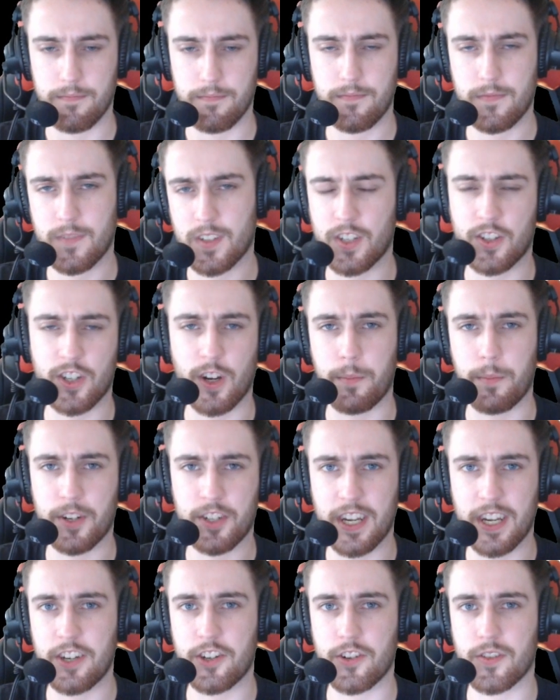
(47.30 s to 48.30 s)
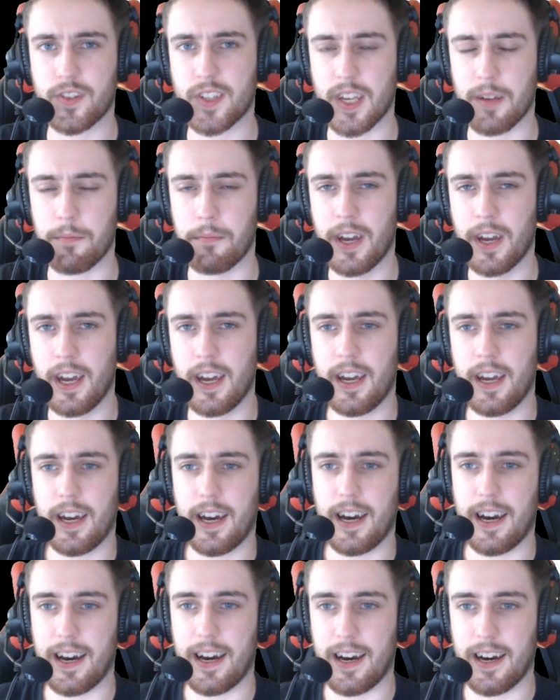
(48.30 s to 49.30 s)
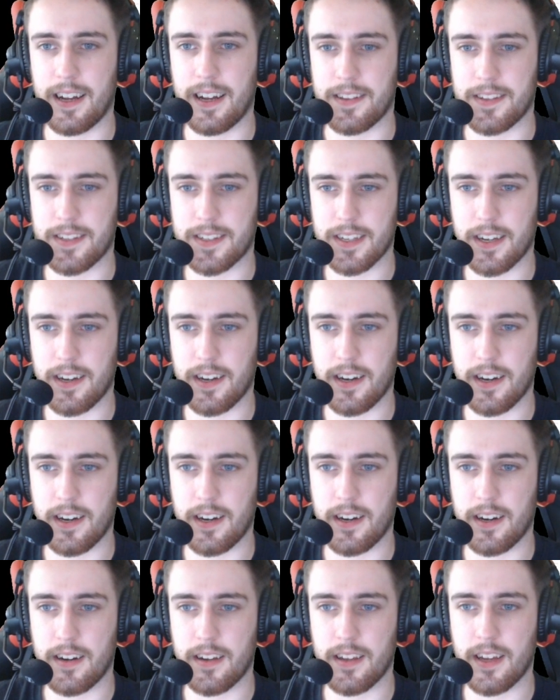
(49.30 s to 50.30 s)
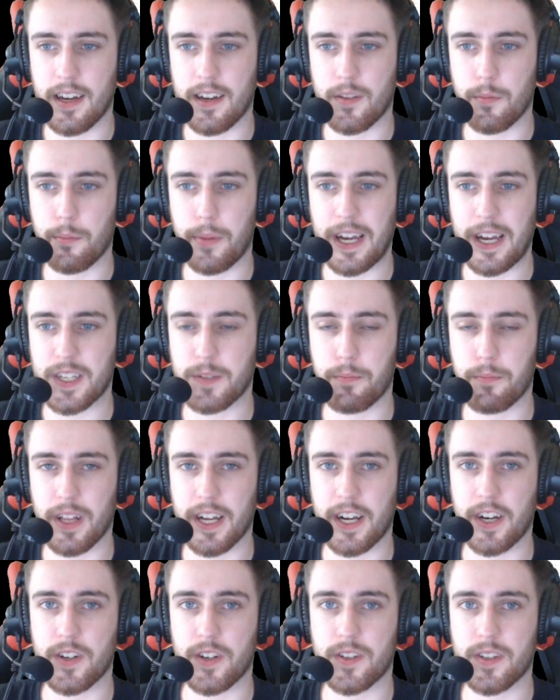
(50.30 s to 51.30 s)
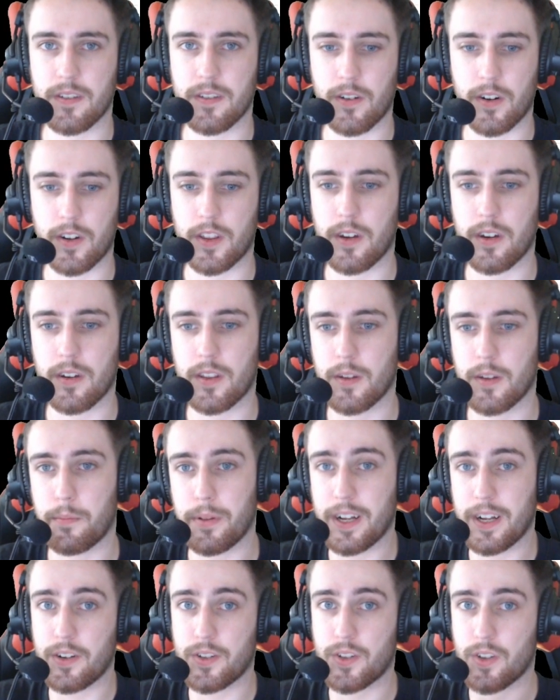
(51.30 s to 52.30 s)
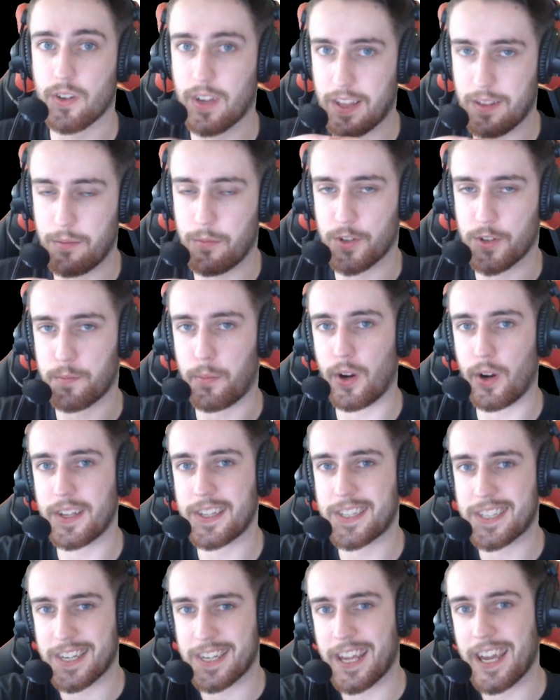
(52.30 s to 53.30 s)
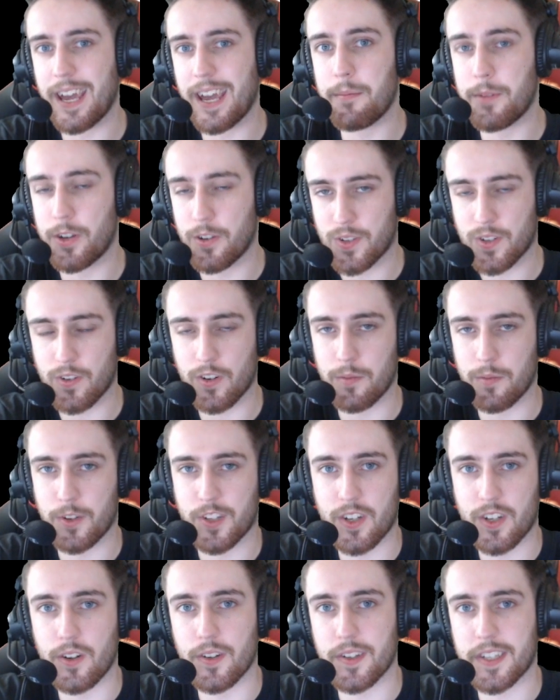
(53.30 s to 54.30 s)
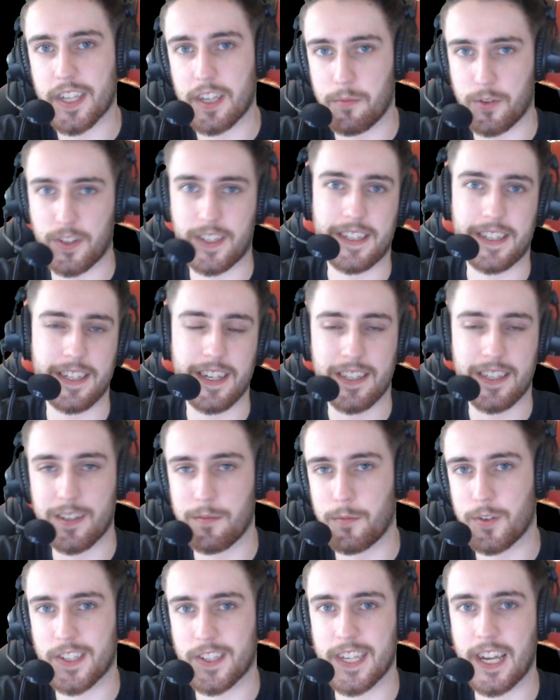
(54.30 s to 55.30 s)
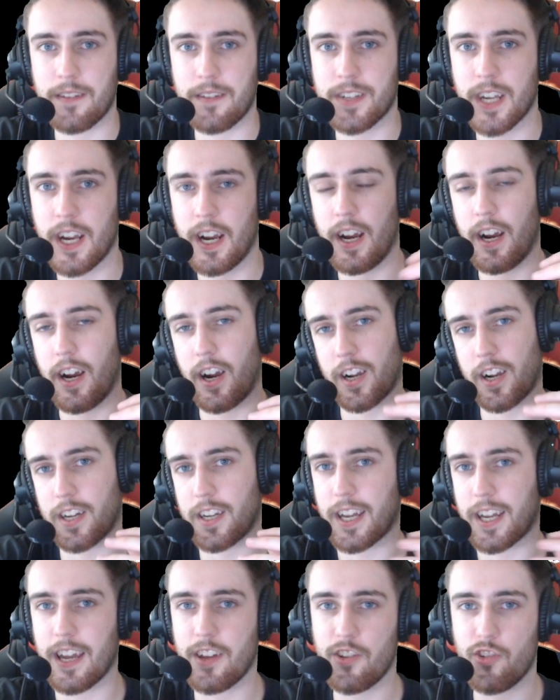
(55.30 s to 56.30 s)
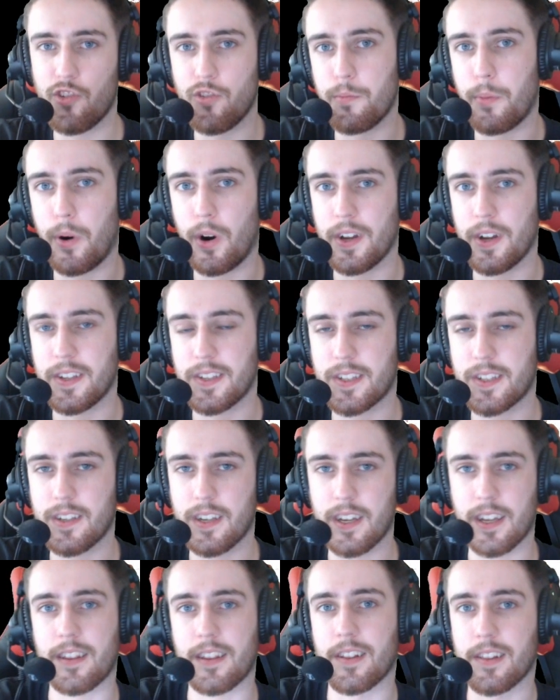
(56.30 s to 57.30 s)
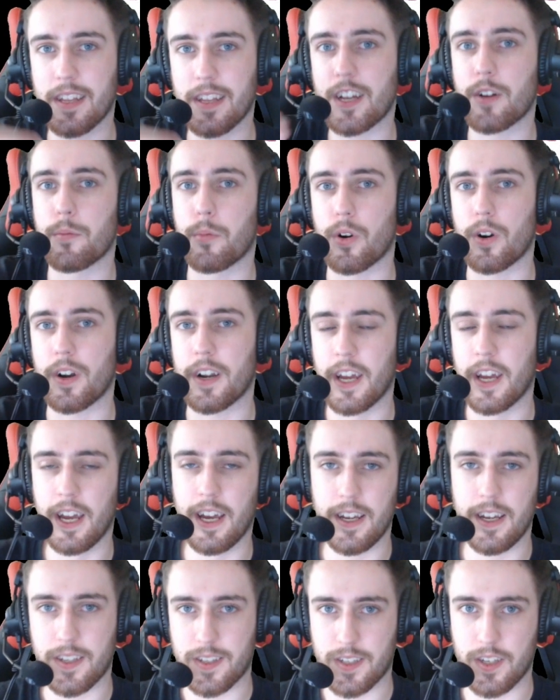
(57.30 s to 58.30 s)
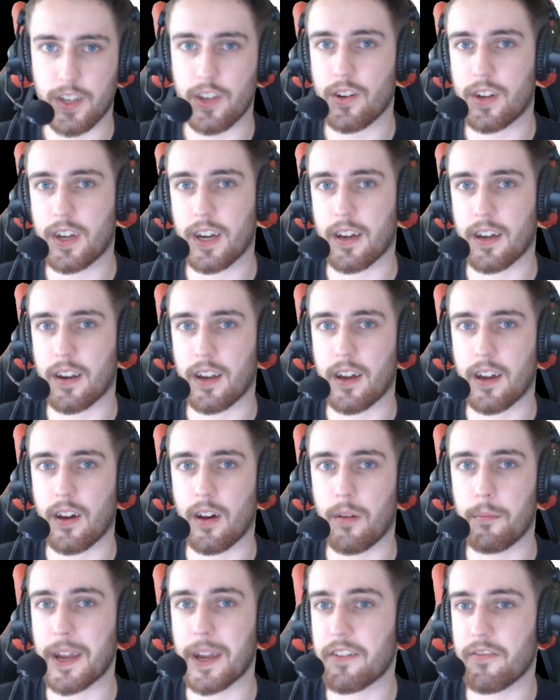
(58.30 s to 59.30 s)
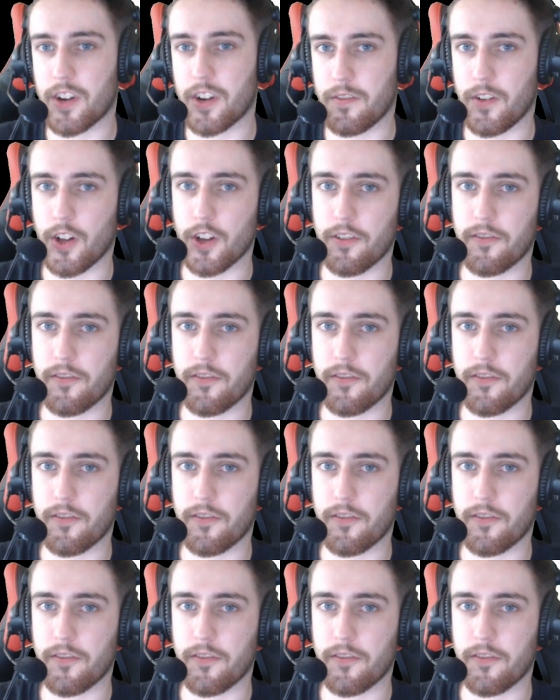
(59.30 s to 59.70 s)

to chop and change your team. And the best players, or the players who get the most points in game and who score the most goals, get the most assists and most saves, are going to get you points in the leaderboard, so you can make fun of all your